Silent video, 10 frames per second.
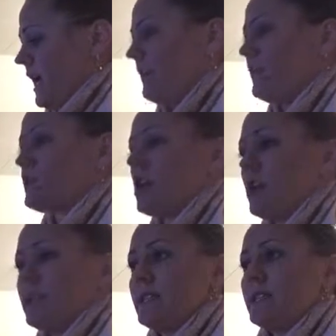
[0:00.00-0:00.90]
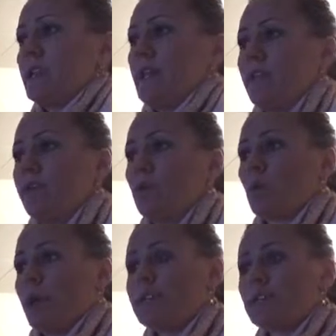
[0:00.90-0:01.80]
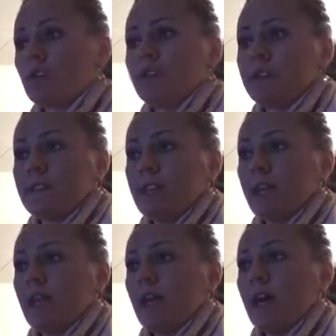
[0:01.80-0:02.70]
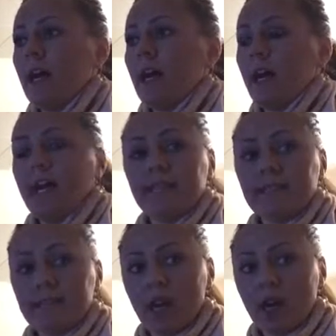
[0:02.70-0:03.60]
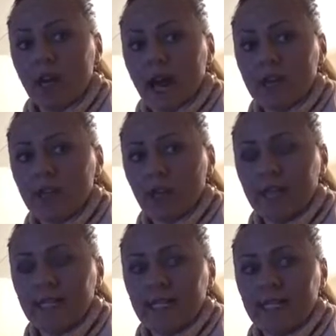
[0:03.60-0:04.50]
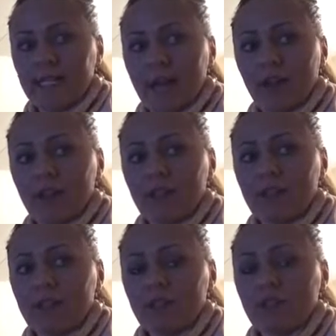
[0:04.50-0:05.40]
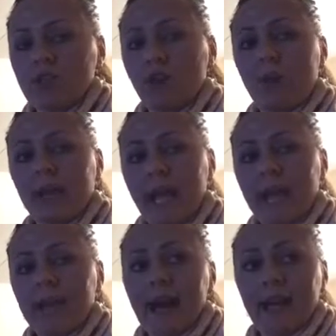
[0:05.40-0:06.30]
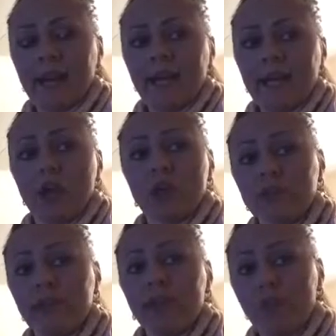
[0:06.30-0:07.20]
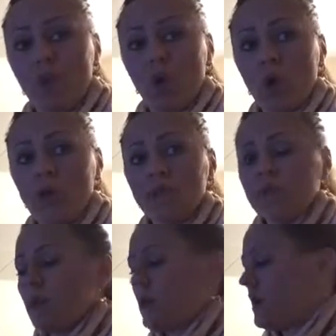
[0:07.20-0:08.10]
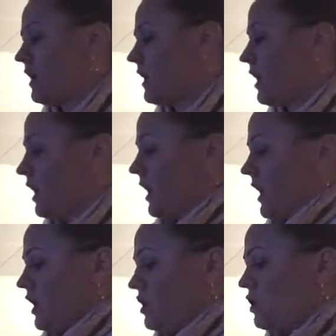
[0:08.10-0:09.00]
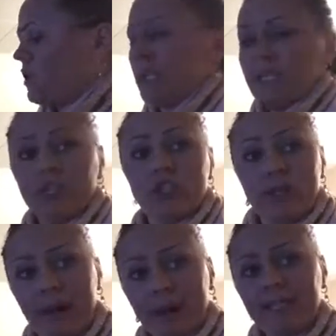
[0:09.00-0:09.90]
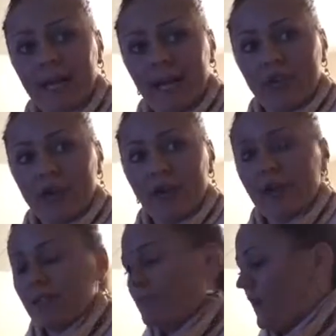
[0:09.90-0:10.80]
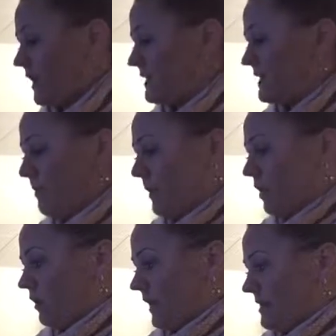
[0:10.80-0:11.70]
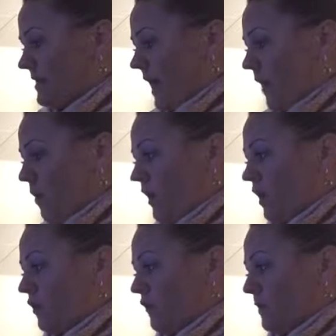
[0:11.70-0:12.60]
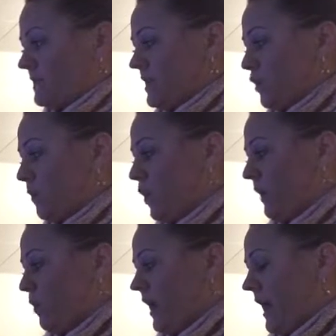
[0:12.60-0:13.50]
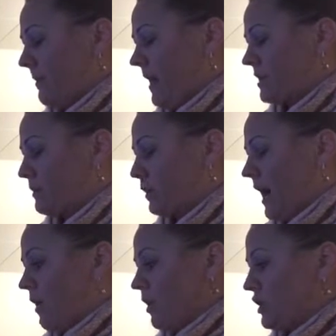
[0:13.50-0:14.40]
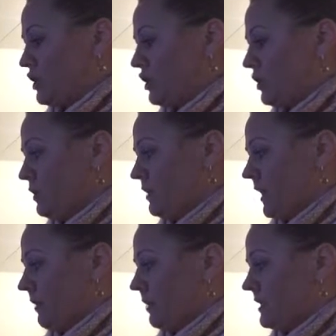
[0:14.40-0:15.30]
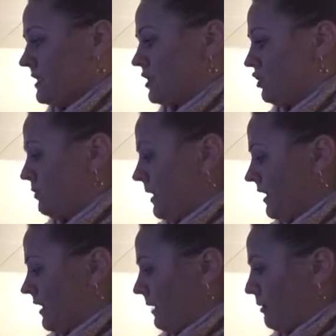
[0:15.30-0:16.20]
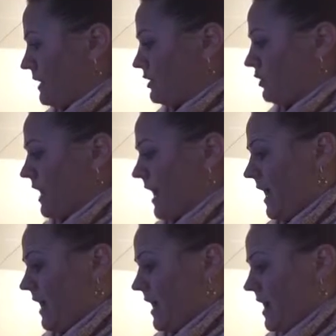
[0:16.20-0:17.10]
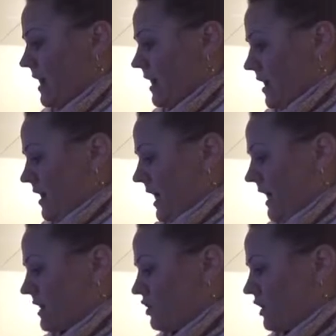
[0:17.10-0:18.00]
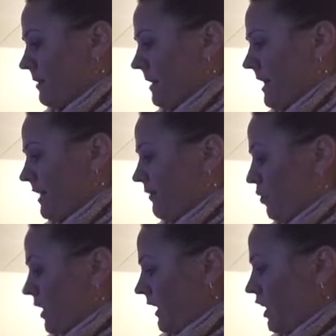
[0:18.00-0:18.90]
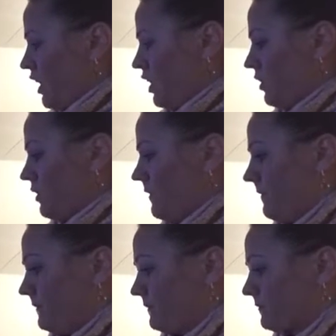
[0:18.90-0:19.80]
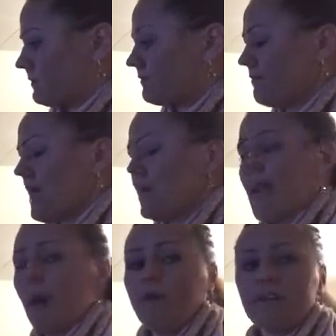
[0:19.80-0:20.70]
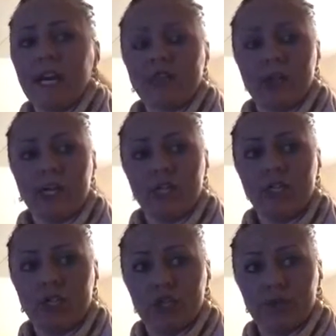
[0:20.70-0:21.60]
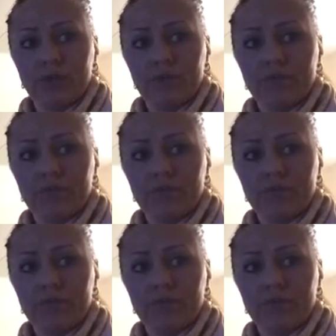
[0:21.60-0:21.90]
If you were in servicing any CRNAs or anesthesiologists, so again, not any nursing floors, you're going to teach them how to titrate. It's very simple. Let's say I want to go from 0.1 mLs per hour to 2. I press the 2 button. I press OK. I enter in my level 1 code. Now I've titrated to 2.